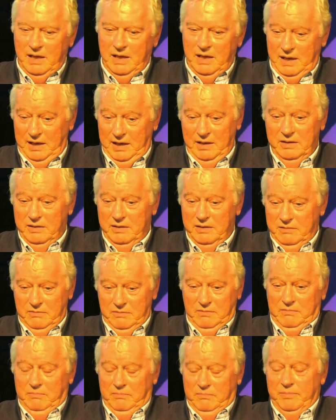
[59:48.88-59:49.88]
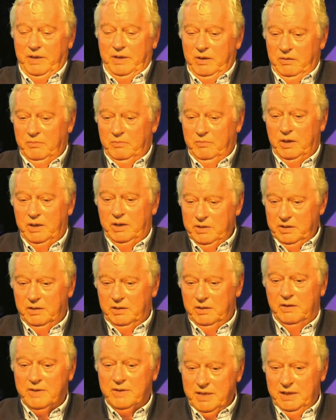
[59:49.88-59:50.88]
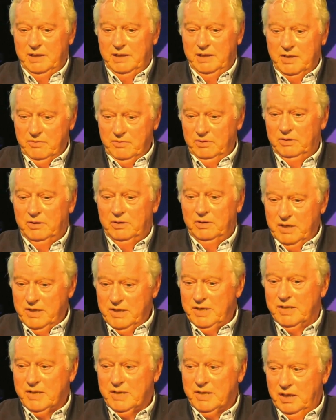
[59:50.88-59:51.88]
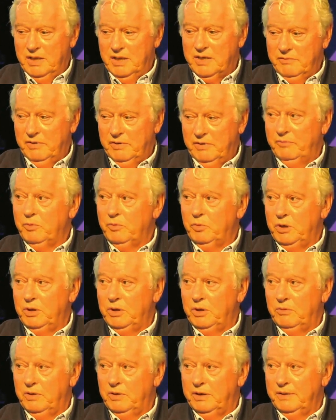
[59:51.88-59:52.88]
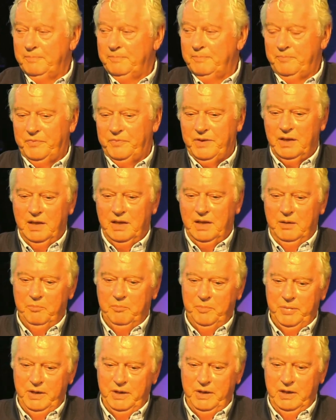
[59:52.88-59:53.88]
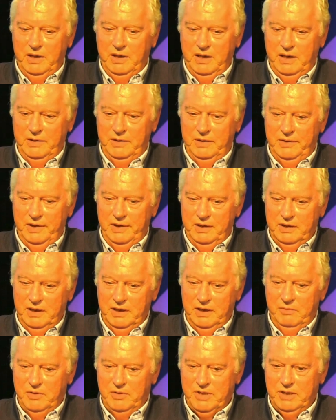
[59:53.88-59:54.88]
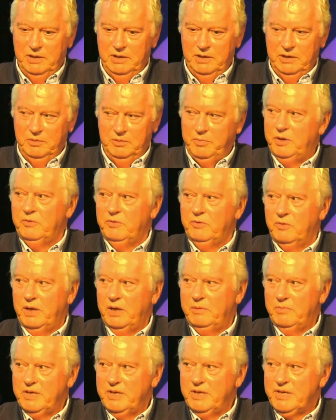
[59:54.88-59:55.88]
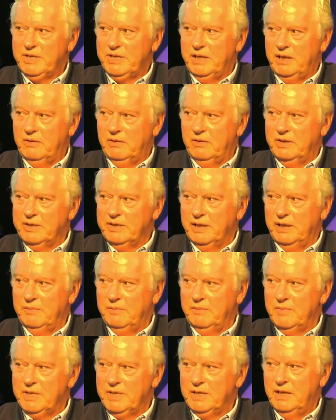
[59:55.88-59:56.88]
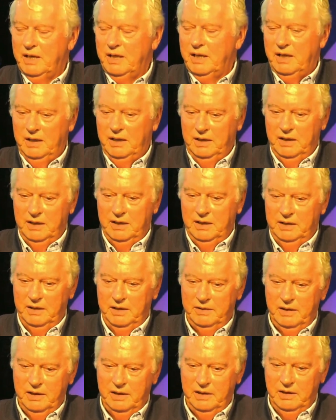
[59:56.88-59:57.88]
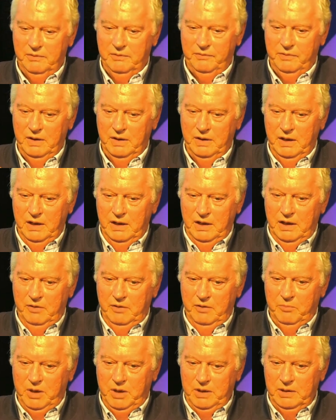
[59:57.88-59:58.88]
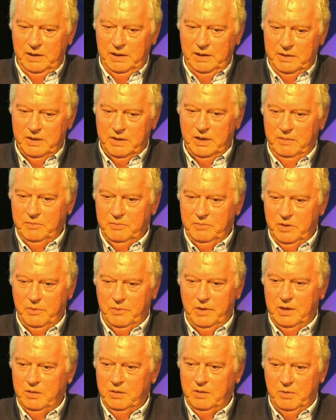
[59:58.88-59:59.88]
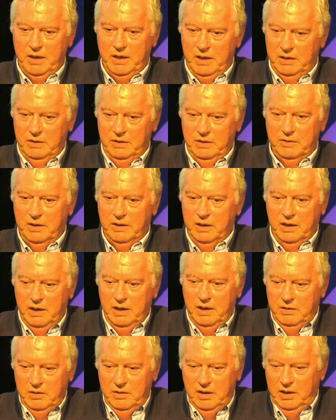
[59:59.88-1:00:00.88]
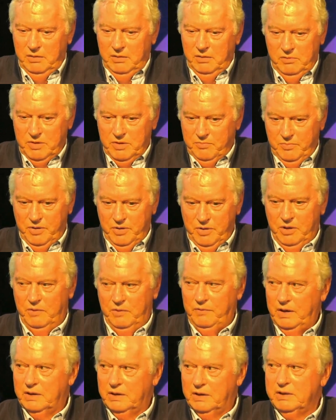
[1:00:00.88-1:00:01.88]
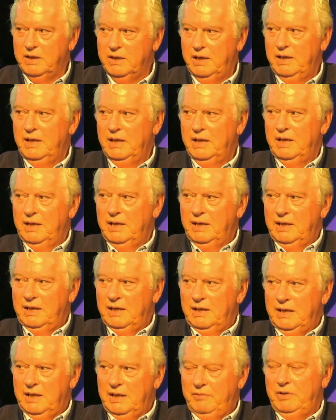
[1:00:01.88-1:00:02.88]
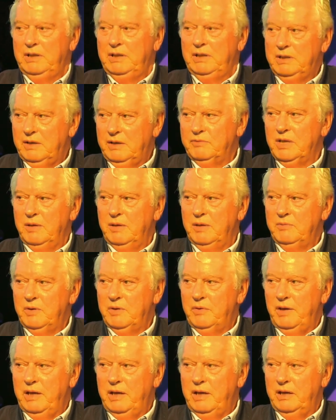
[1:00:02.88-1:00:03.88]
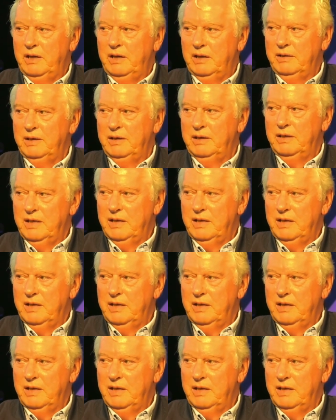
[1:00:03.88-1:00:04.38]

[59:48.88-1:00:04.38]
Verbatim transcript: and bear in mind, you know, I said he's one of the nicest guys I've ever worked with. But I think there was a little bit of red mist there at times. And, and I think if, if Michael had time to think about anything, he, he was perfect. If he didn't have time to think, I think